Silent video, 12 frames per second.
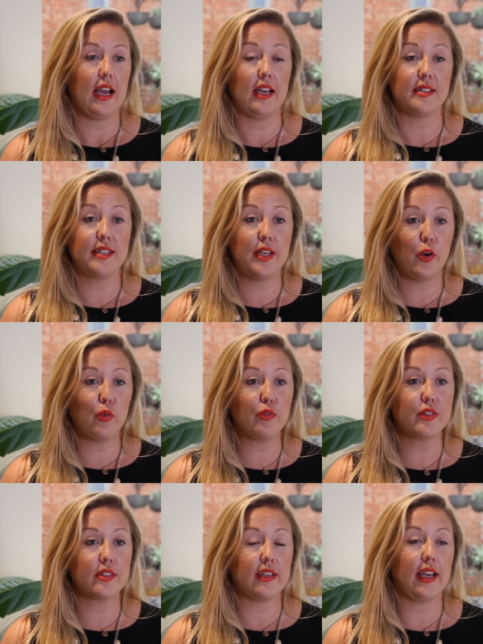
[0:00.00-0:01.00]

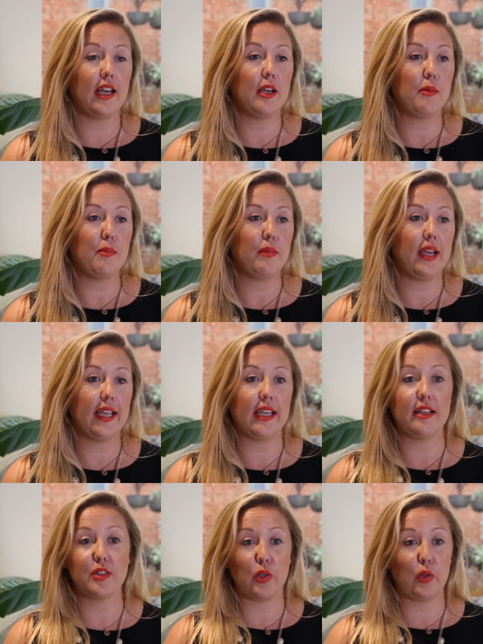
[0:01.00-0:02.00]
ourselves um, and
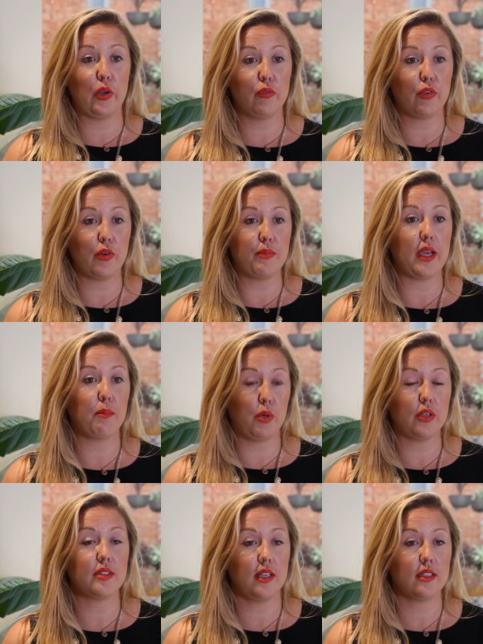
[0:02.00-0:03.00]
get to learn from that
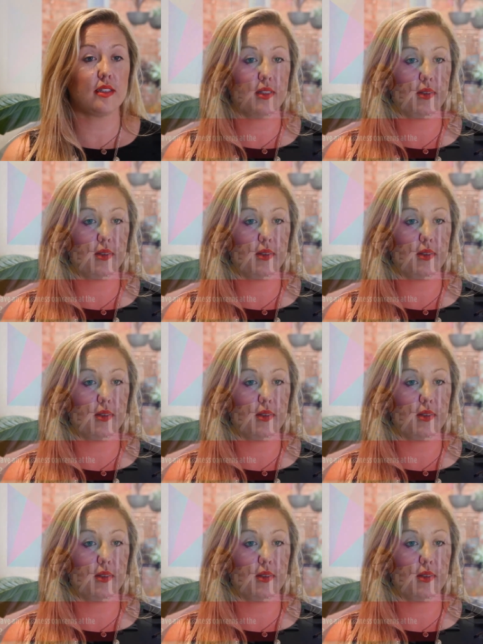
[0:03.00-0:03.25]
process.